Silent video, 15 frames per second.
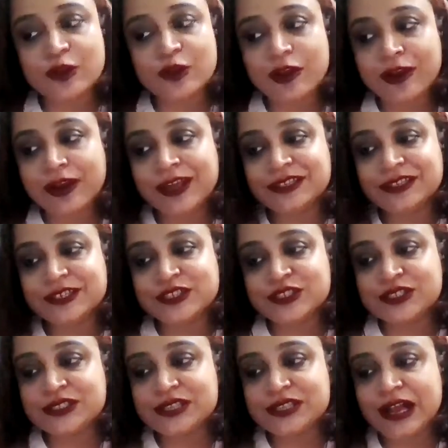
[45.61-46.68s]
organizations
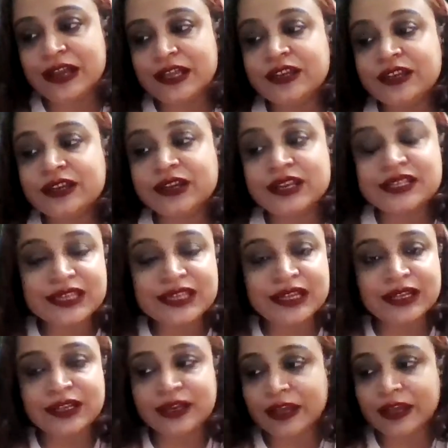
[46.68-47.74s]
are
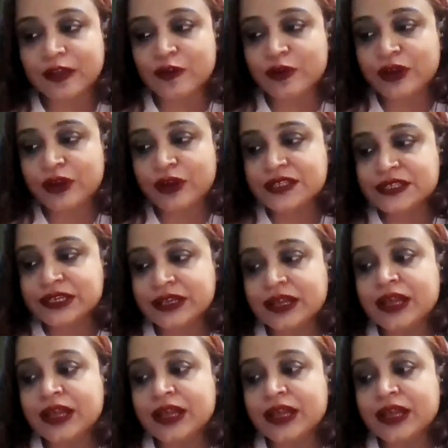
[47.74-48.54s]
increasingly recognizing